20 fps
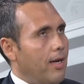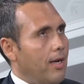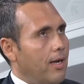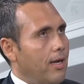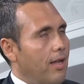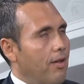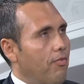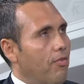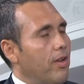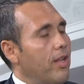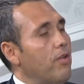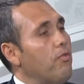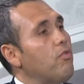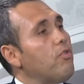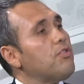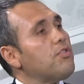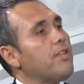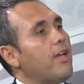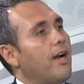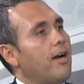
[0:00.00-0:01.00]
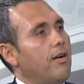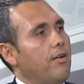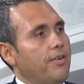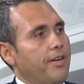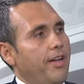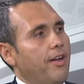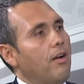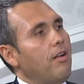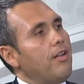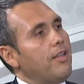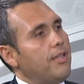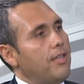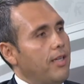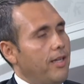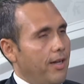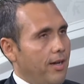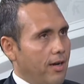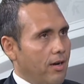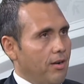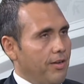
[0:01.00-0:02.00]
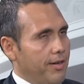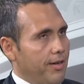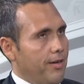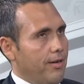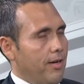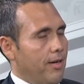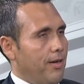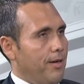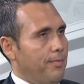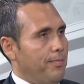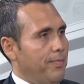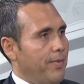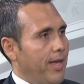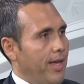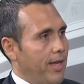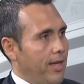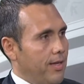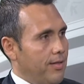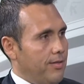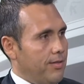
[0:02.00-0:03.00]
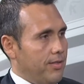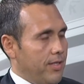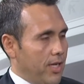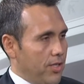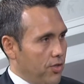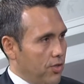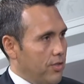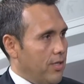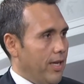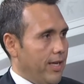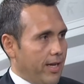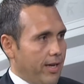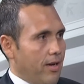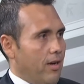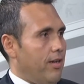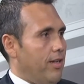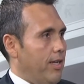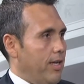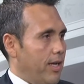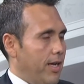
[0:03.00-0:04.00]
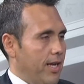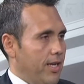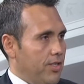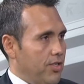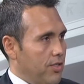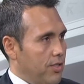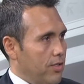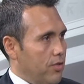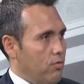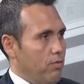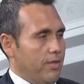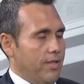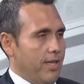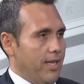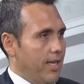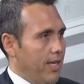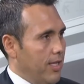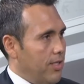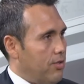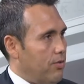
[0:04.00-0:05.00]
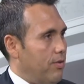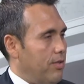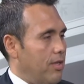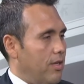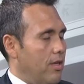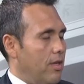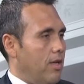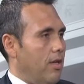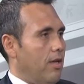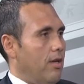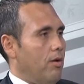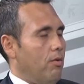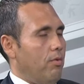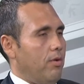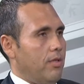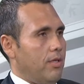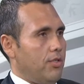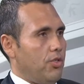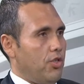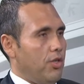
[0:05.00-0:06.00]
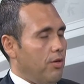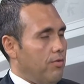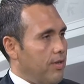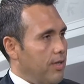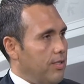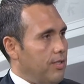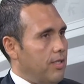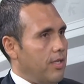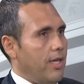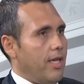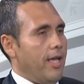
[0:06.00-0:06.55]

definitely if we start on earlier stages, like early ages, with the kids, with the children,